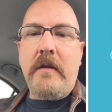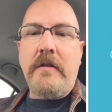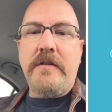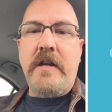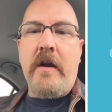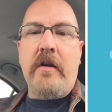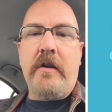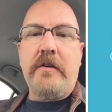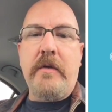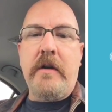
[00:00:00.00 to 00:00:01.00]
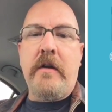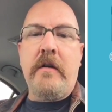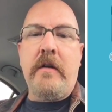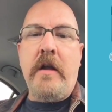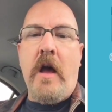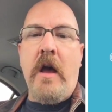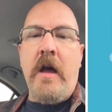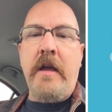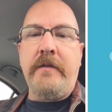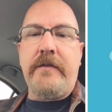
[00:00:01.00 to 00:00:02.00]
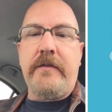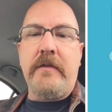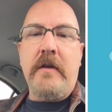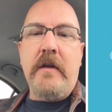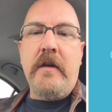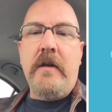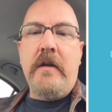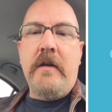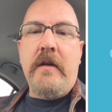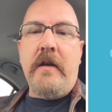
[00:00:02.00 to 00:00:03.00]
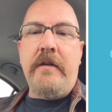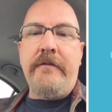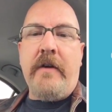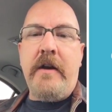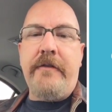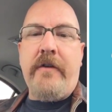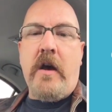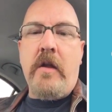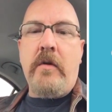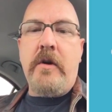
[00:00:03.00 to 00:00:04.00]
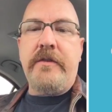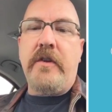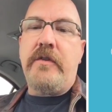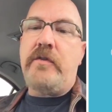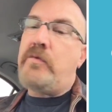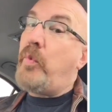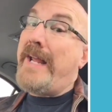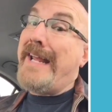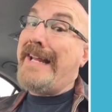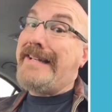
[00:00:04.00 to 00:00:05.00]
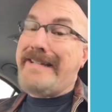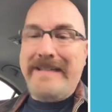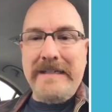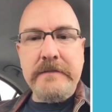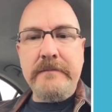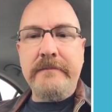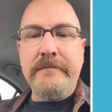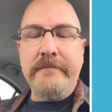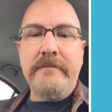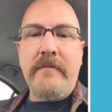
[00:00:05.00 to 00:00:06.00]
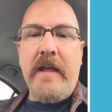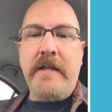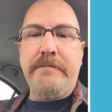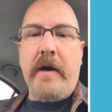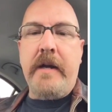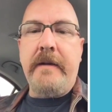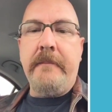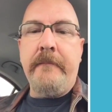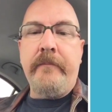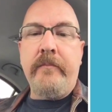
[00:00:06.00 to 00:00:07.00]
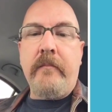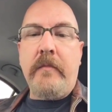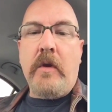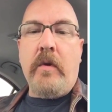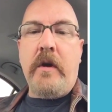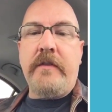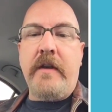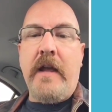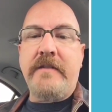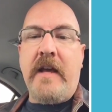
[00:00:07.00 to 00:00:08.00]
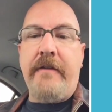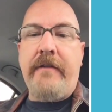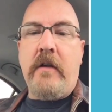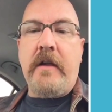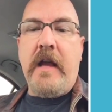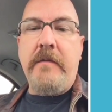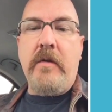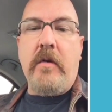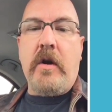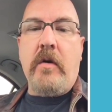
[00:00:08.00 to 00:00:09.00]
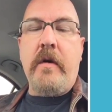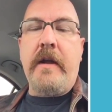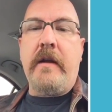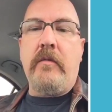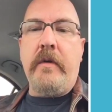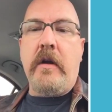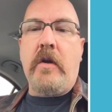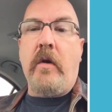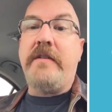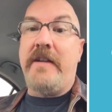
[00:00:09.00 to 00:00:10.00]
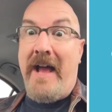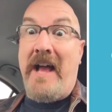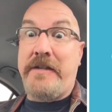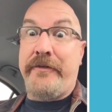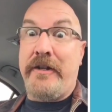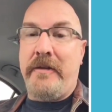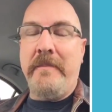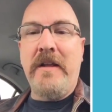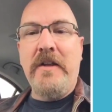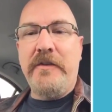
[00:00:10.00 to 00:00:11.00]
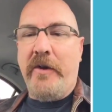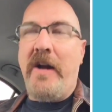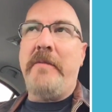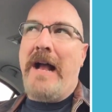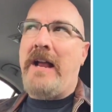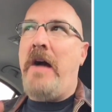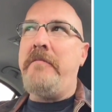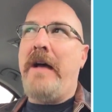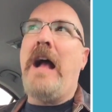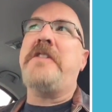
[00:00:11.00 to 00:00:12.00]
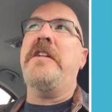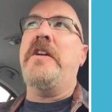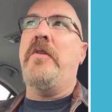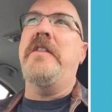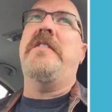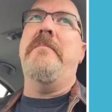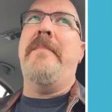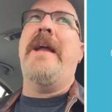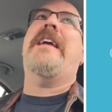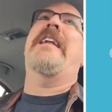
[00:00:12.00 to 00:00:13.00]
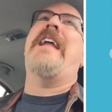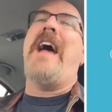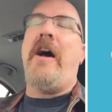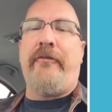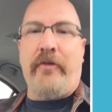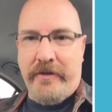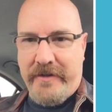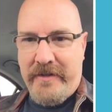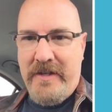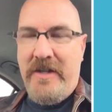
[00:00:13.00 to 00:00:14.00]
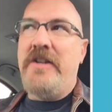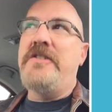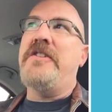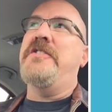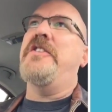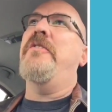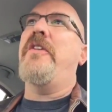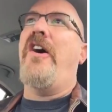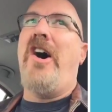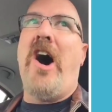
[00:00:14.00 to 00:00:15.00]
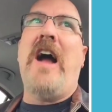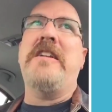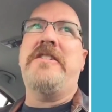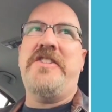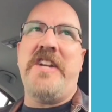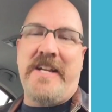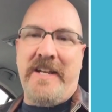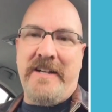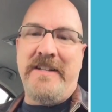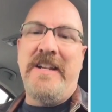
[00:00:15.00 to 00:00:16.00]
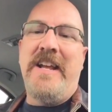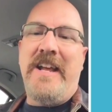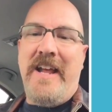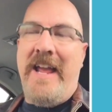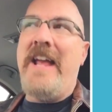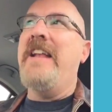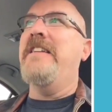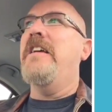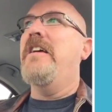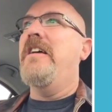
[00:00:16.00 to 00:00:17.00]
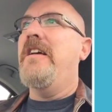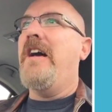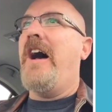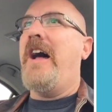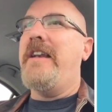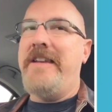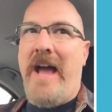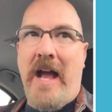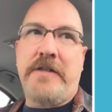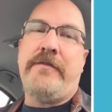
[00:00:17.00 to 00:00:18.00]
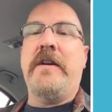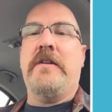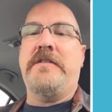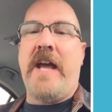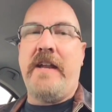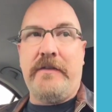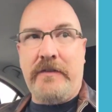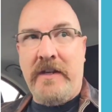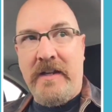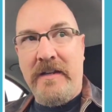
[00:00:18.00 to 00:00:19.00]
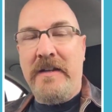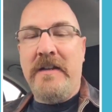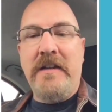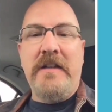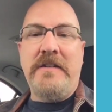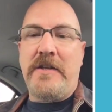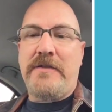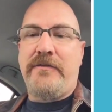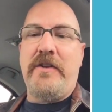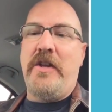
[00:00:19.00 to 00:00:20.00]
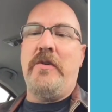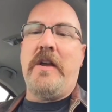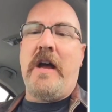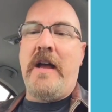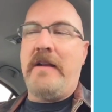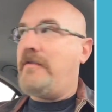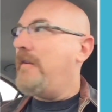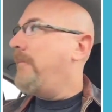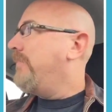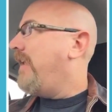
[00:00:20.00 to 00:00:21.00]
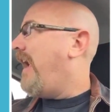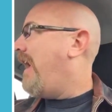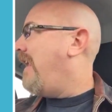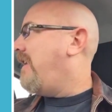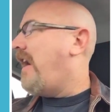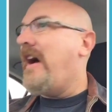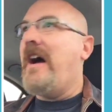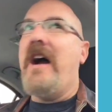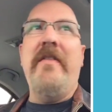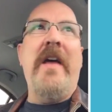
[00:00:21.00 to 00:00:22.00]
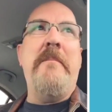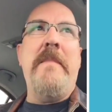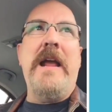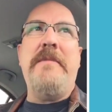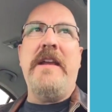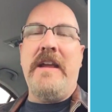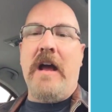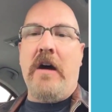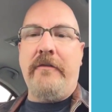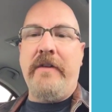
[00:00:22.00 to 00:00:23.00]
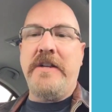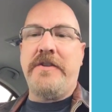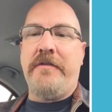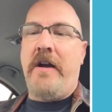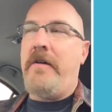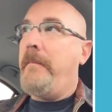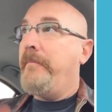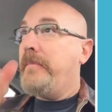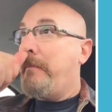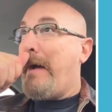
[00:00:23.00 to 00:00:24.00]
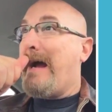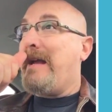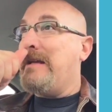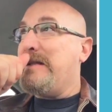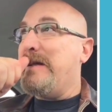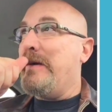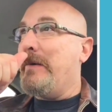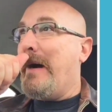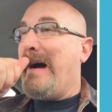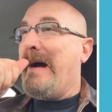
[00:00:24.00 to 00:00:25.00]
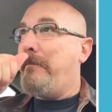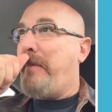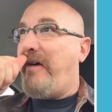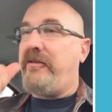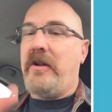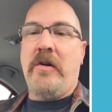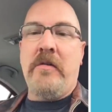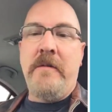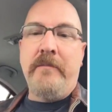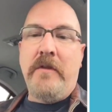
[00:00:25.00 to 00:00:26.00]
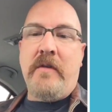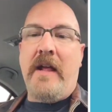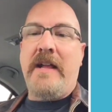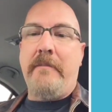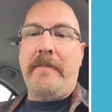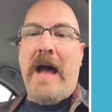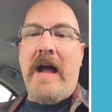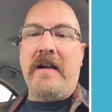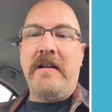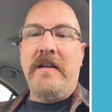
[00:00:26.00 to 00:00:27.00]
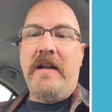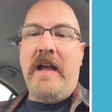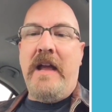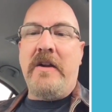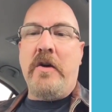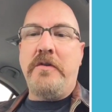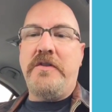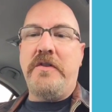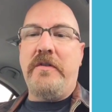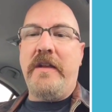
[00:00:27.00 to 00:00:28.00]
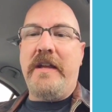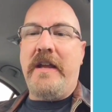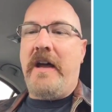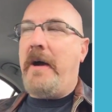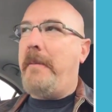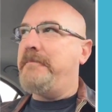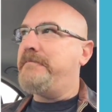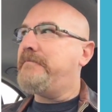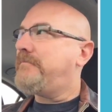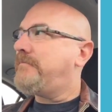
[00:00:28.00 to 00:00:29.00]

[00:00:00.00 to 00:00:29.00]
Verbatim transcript: Shared on Twitter. Nice invited followers. Sweet. Thanks, buddy. Where's the next NFL game you are going? We are going to Nashville. So I'm, I'm actually going to make an effort to do the hot chicken in uh, Nashville, Tennessee, just for you guys. And, uh, and then maybe I'll venture out back into uh, Buffalo when I get back and go to the, um,